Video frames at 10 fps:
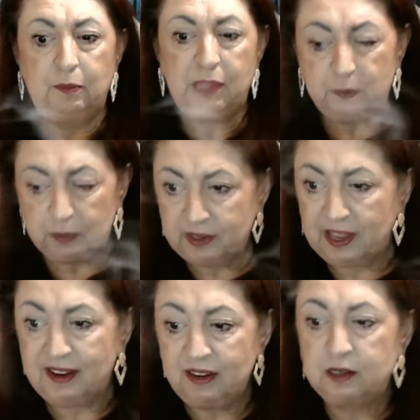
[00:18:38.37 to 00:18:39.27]
People
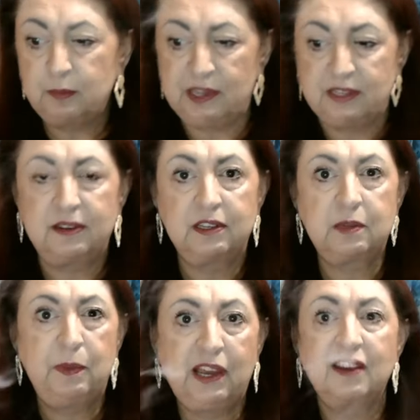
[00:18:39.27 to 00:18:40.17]
get into
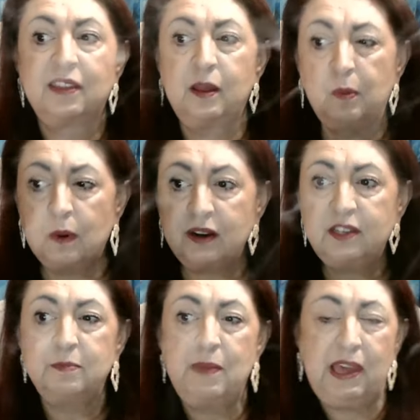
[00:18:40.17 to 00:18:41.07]
business because they
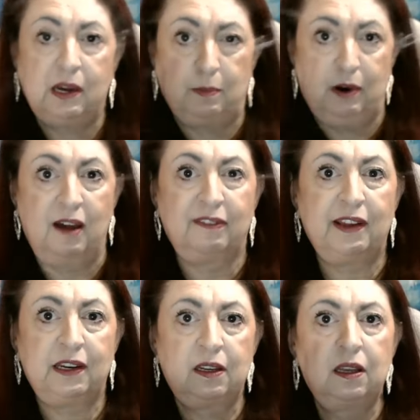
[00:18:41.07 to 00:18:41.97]
want to make a
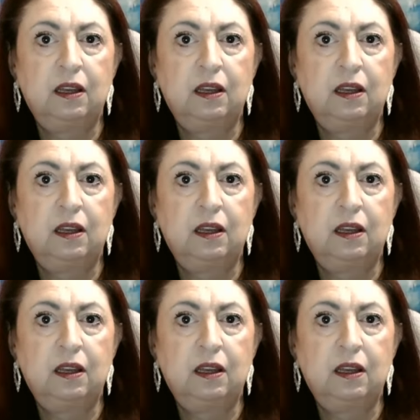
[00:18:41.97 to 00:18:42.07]
profit.